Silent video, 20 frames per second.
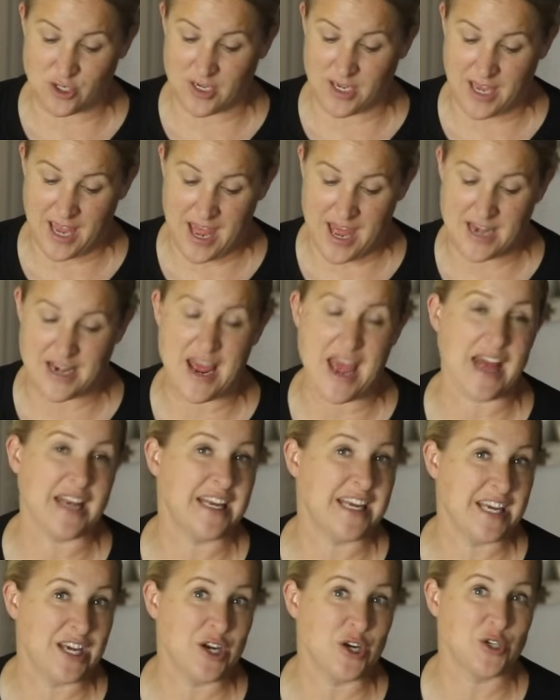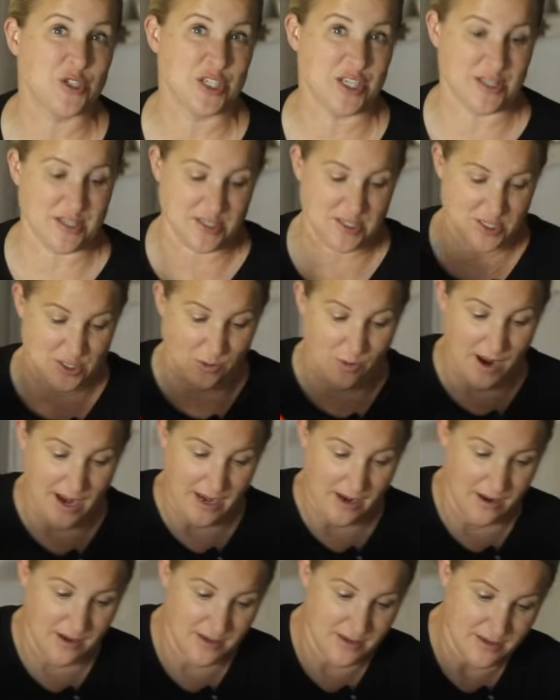can adhere to the
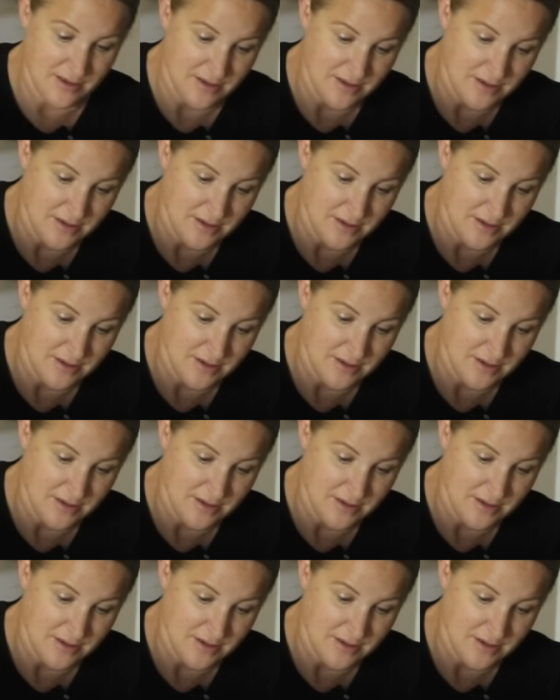soil.